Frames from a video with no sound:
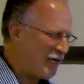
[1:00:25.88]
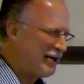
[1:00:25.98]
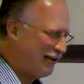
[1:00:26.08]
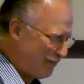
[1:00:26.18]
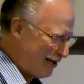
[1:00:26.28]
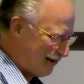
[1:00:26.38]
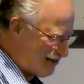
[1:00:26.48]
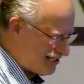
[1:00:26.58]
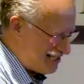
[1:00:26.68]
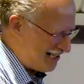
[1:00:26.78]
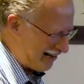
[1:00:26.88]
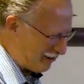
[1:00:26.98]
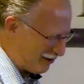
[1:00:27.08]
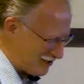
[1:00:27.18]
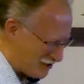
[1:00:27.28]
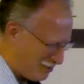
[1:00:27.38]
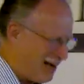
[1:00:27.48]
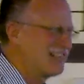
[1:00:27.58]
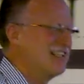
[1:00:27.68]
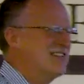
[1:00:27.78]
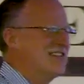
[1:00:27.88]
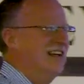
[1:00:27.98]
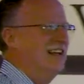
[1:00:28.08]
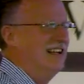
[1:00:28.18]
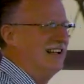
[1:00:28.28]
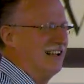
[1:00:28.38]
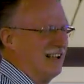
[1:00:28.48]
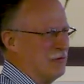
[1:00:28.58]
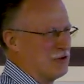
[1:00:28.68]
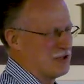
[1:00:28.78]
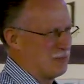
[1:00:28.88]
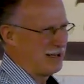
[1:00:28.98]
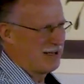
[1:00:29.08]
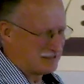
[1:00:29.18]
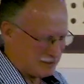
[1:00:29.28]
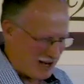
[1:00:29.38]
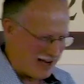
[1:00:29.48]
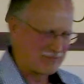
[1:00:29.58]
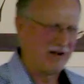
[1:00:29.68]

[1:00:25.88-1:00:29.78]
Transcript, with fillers: how we we learned to eat our chapatis, uh, was to pick out the black